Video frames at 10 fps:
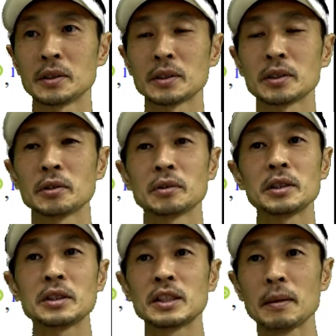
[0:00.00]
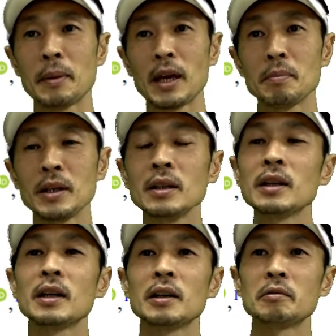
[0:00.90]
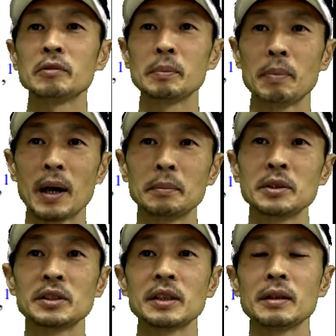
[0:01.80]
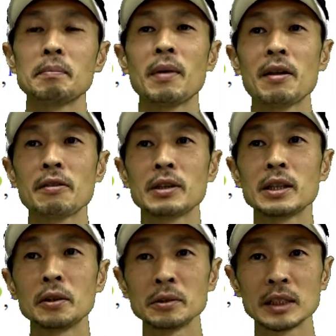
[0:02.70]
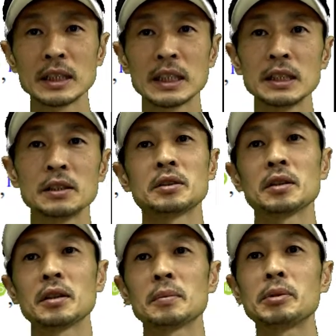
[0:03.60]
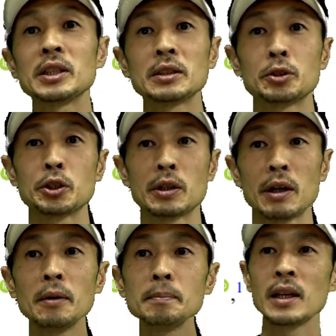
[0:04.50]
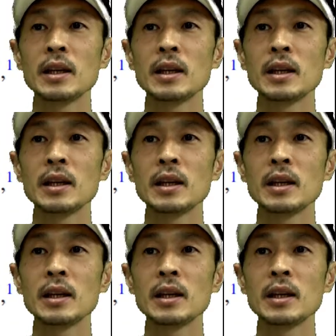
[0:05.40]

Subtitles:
So this is a paper we published in Monthly Notices, it's a British journal,